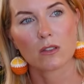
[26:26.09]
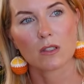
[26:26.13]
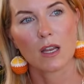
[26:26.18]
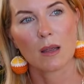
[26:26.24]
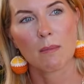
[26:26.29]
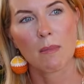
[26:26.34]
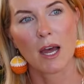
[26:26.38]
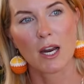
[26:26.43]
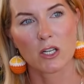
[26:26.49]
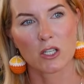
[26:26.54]

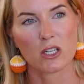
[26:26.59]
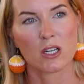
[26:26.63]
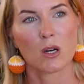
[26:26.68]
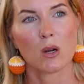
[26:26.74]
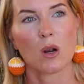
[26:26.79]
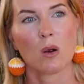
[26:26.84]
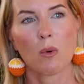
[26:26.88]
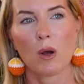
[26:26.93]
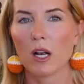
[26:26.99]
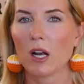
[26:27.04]

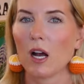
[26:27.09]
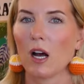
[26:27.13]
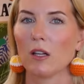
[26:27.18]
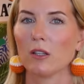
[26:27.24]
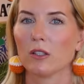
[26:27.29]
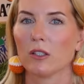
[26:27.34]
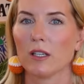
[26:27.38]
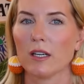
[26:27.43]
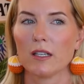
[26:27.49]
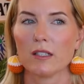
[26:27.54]
imagining what
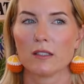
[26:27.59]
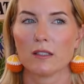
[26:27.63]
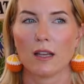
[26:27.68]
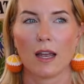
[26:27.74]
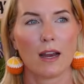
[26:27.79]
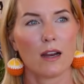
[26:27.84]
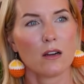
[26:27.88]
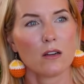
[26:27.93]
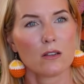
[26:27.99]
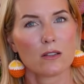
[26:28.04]
color his
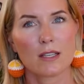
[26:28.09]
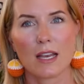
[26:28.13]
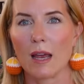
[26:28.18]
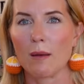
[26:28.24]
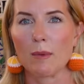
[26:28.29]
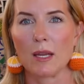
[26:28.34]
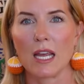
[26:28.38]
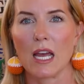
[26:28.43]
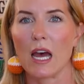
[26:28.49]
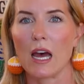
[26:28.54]
hair
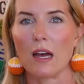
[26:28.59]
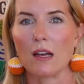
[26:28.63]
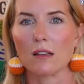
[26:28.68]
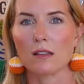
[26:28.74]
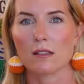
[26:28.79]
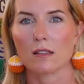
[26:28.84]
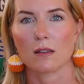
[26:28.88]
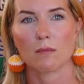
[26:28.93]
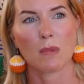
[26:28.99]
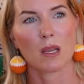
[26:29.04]
Sammy
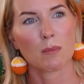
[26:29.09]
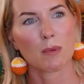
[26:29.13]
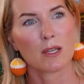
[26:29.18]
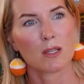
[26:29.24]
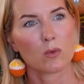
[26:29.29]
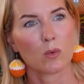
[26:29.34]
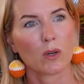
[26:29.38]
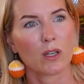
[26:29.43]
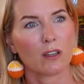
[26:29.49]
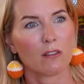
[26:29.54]
has, and maybe
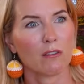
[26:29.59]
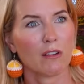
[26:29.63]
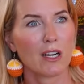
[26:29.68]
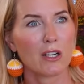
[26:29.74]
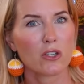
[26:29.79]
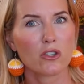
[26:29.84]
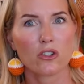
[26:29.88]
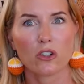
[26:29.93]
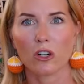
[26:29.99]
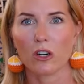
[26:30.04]
he's wearing a
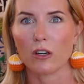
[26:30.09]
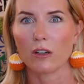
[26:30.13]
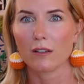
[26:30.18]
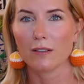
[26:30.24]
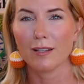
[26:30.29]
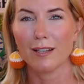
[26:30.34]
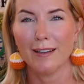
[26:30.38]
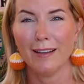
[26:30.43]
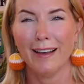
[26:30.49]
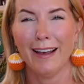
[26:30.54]
red shirt.
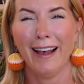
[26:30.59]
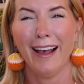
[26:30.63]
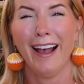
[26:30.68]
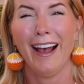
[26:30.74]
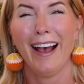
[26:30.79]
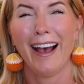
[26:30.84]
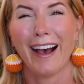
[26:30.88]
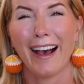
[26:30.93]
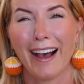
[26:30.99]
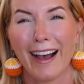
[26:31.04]

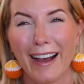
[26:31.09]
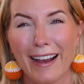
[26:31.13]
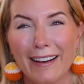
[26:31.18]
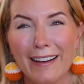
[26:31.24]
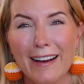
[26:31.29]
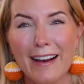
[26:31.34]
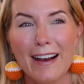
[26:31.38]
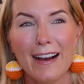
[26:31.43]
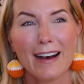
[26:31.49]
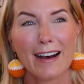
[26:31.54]

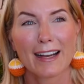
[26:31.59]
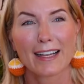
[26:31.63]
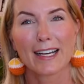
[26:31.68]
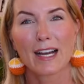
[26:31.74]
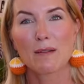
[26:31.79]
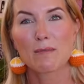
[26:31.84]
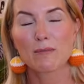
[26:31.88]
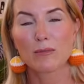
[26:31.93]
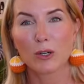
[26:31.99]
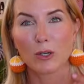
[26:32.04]
Like,
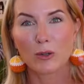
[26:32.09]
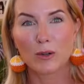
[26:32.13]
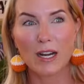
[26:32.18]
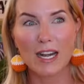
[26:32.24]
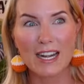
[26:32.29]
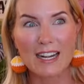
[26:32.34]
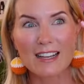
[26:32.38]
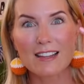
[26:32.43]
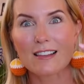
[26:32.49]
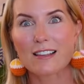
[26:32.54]
I'm
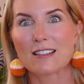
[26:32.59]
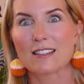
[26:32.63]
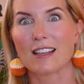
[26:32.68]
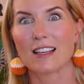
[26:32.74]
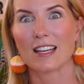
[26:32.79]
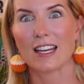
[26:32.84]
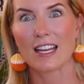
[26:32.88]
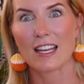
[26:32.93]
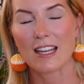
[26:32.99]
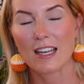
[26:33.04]
creating this
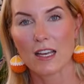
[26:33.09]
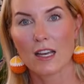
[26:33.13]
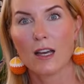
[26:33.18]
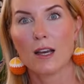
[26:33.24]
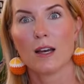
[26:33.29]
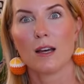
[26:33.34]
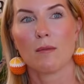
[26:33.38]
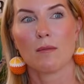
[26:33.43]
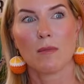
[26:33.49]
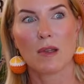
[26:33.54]
like
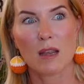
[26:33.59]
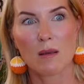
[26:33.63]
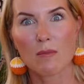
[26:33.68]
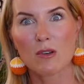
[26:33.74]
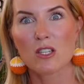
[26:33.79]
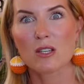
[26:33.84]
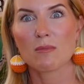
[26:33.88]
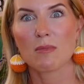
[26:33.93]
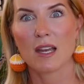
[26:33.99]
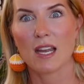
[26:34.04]

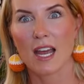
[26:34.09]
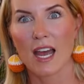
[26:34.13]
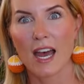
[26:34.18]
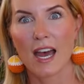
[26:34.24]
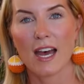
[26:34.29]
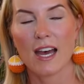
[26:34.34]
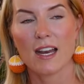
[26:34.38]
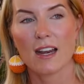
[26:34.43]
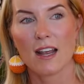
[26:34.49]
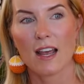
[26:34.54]
image in my
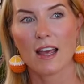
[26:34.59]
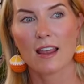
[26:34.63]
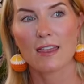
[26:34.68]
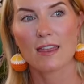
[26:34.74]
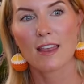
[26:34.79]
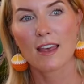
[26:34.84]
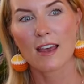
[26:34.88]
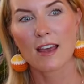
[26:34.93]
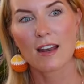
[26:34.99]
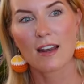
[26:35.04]
head,
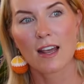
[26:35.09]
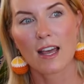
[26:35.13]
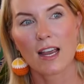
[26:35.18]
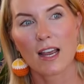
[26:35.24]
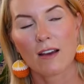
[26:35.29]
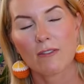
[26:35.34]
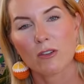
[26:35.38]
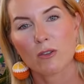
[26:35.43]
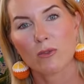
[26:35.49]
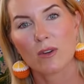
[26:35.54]
and then I
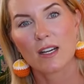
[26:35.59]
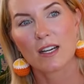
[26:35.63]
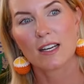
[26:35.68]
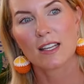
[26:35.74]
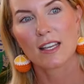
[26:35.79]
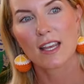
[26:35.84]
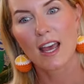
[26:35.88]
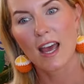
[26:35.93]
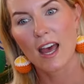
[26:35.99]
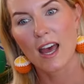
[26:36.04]
have to read it
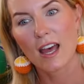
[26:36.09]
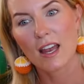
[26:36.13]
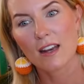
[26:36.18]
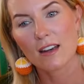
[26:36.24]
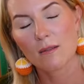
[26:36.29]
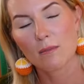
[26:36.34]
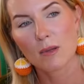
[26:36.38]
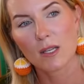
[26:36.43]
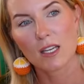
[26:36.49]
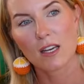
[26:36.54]

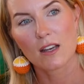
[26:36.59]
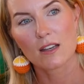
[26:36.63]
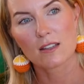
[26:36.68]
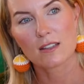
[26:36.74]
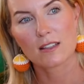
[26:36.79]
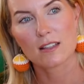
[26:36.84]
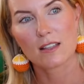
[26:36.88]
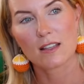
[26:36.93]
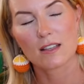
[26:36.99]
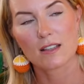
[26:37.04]
again
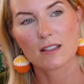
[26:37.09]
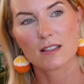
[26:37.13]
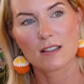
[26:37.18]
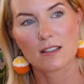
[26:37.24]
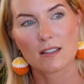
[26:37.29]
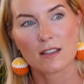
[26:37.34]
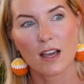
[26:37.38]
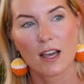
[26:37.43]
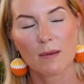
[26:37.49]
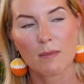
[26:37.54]
because
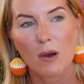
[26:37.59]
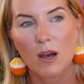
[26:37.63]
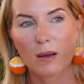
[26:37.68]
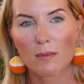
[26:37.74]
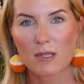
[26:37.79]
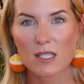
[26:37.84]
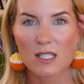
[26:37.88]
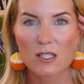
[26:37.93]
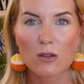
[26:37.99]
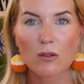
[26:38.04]
this
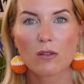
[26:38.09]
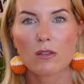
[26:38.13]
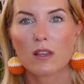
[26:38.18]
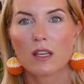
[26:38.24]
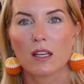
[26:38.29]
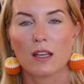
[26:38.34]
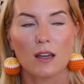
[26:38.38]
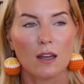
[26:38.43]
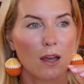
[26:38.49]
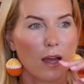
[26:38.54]
I'm still
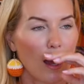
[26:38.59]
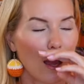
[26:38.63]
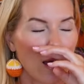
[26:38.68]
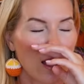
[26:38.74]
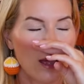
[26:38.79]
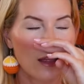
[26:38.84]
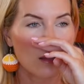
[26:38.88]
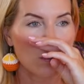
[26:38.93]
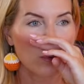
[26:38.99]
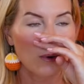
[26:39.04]
thinking.
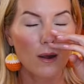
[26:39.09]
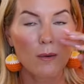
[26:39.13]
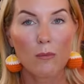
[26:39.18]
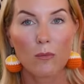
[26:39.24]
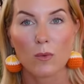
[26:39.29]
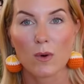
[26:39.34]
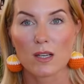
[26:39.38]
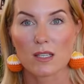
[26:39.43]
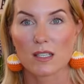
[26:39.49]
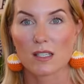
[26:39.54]
And the
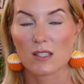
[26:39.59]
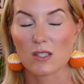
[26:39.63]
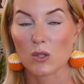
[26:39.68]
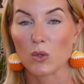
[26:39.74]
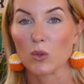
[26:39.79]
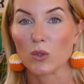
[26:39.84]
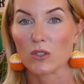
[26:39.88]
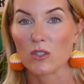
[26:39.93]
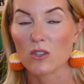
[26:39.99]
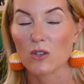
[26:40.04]
problem was in
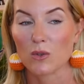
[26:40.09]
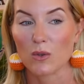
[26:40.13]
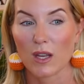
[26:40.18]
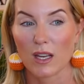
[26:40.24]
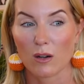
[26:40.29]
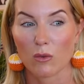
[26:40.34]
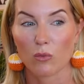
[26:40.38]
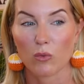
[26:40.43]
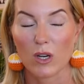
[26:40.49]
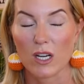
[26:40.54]
school too,
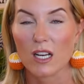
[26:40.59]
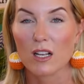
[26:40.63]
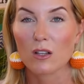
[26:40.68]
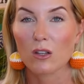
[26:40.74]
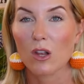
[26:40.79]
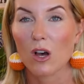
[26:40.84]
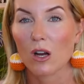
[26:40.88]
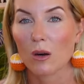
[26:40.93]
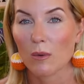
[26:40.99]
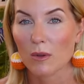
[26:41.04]
like reading
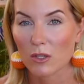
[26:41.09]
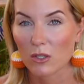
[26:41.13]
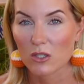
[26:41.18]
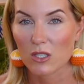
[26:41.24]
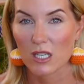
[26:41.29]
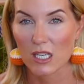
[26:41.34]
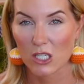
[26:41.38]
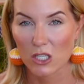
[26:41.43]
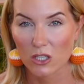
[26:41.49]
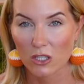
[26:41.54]
along with your
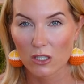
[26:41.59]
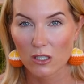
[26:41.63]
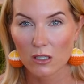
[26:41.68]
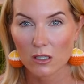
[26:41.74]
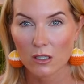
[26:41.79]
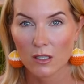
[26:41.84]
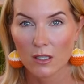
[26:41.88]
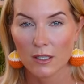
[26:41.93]
teacher,